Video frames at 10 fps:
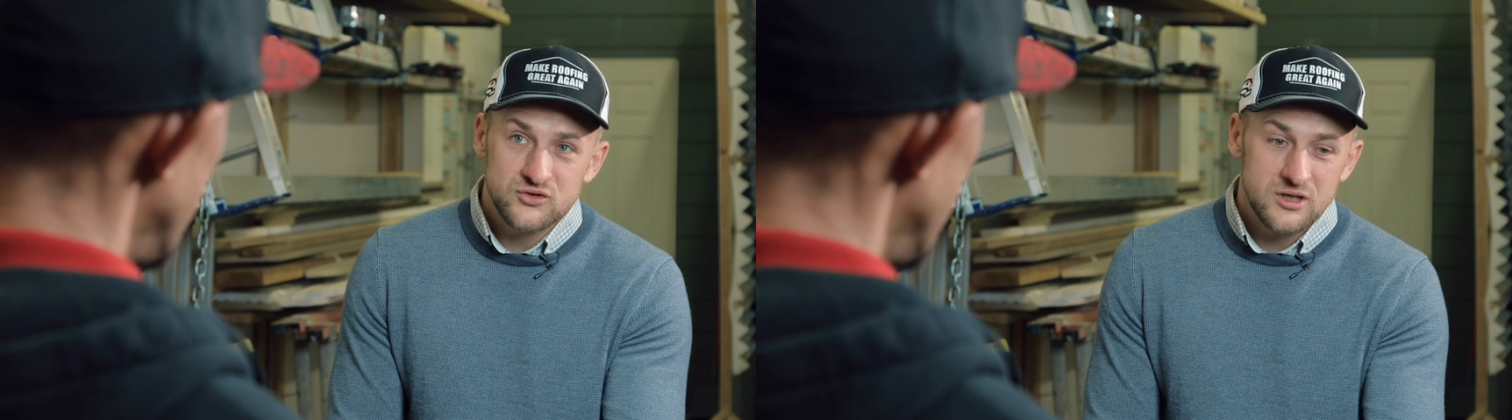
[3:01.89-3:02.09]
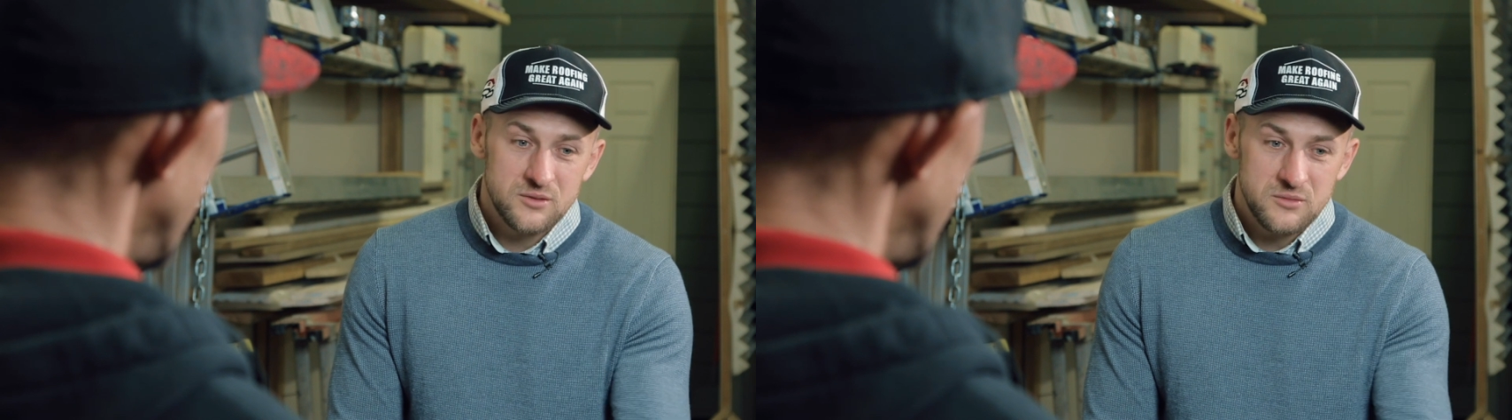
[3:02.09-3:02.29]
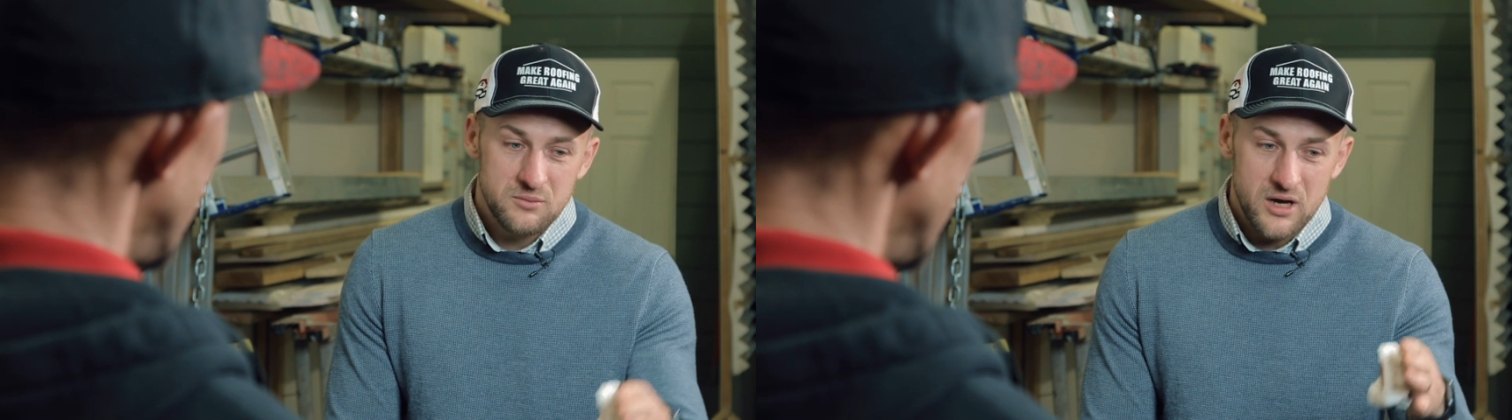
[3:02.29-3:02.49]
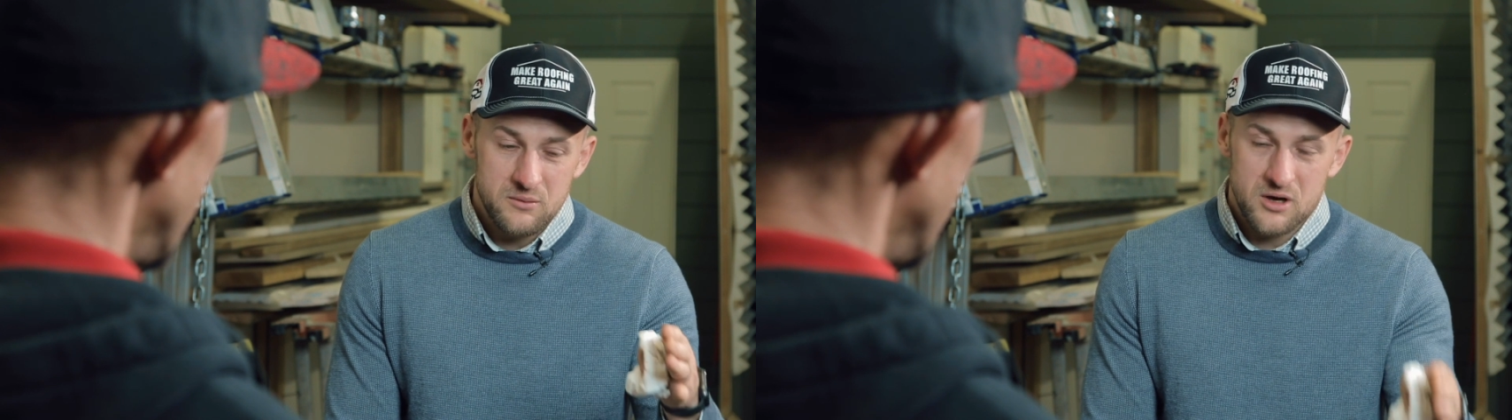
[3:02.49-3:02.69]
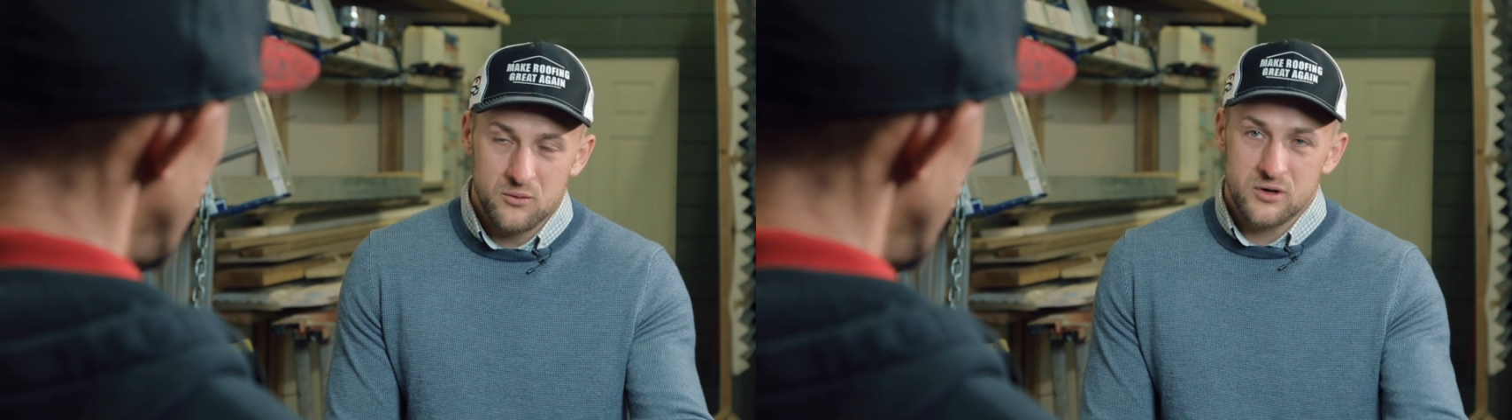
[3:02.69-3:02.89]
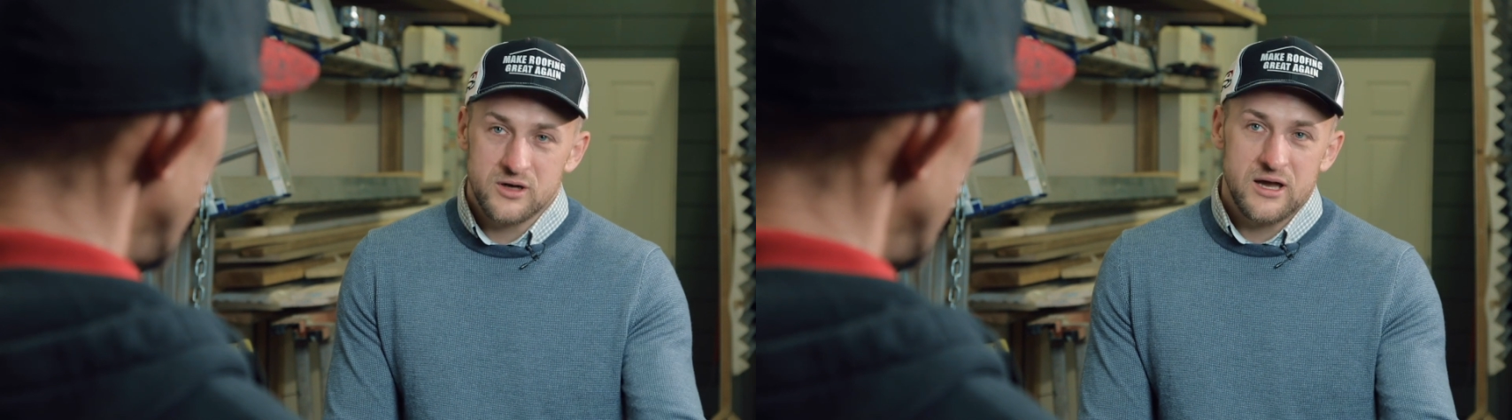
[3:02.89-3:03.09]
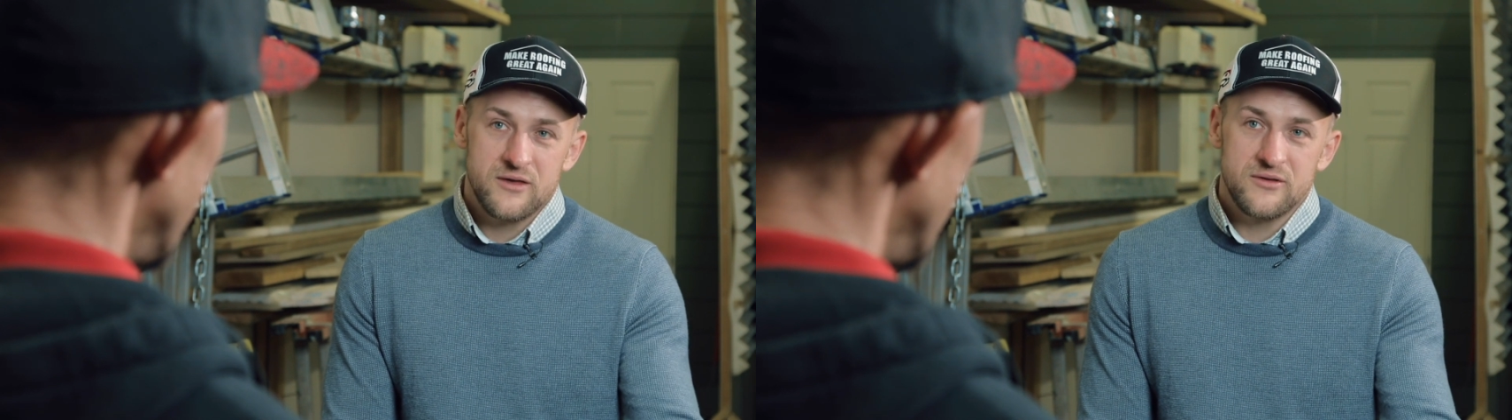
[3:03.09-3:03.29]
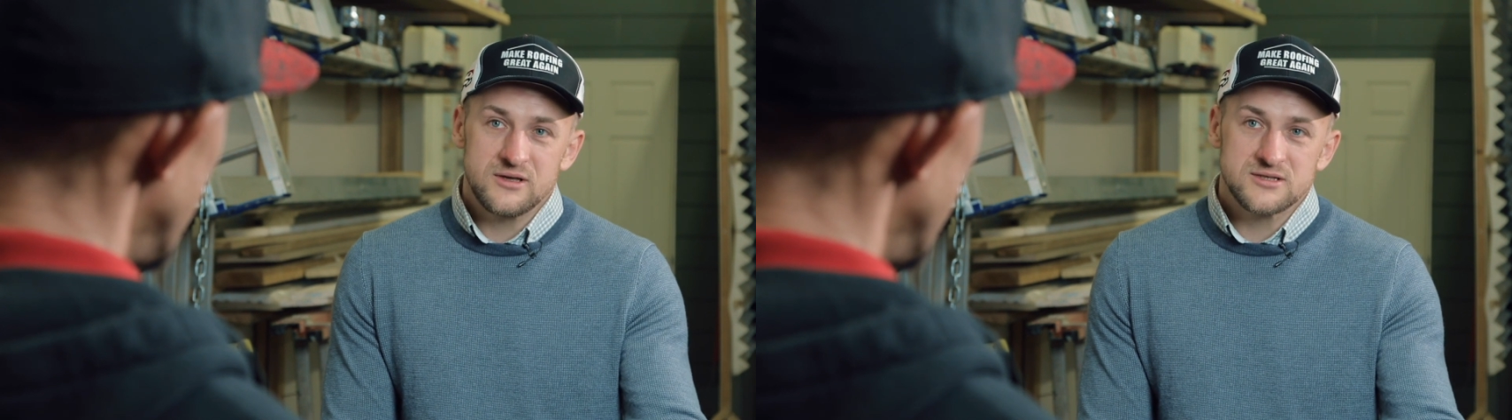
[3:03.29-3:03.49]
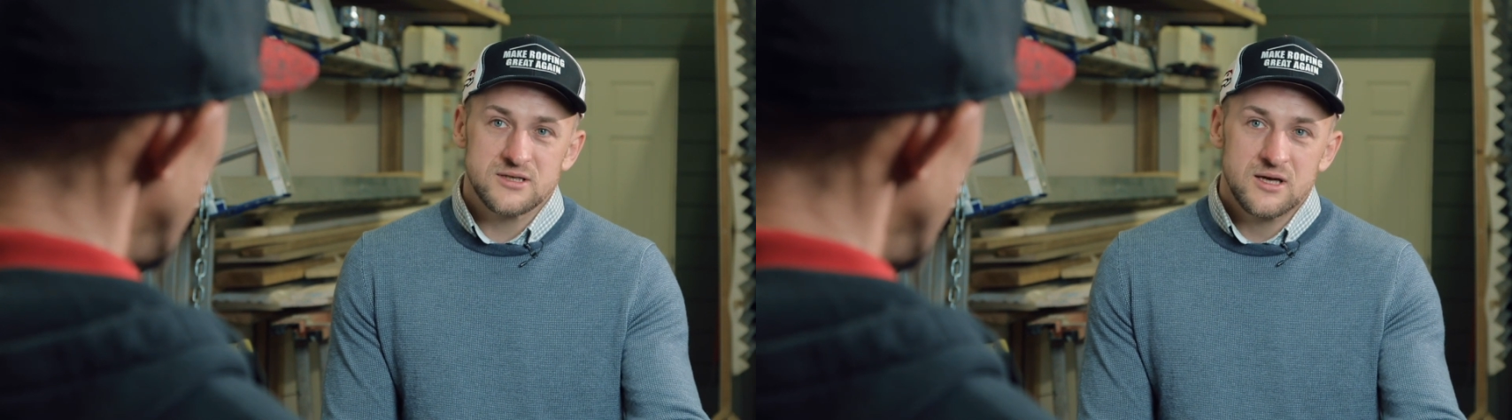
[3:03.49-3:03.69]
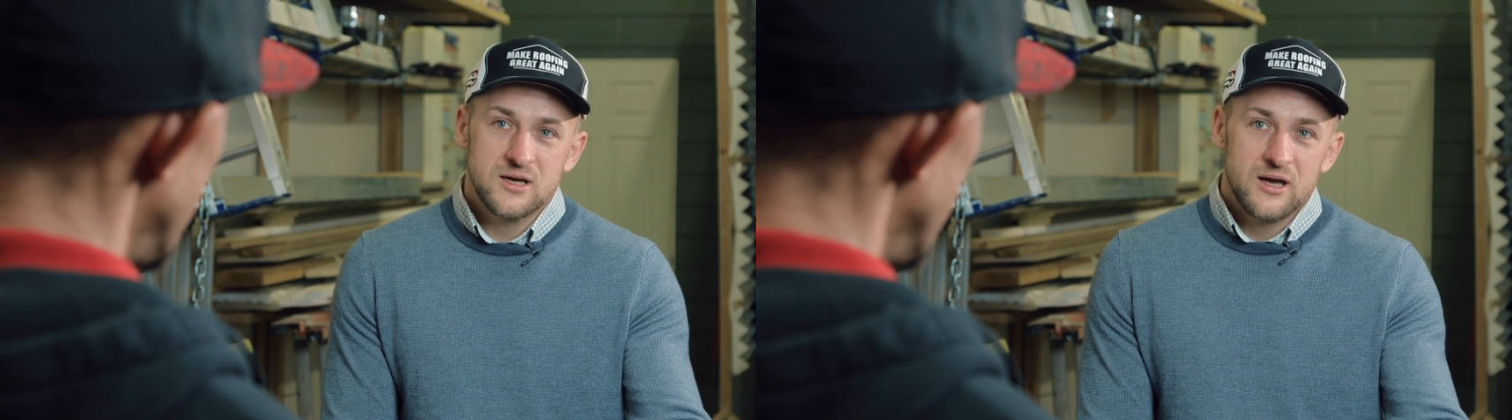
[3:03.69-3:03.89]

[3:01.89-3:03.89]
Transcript: treated me by my work ethics.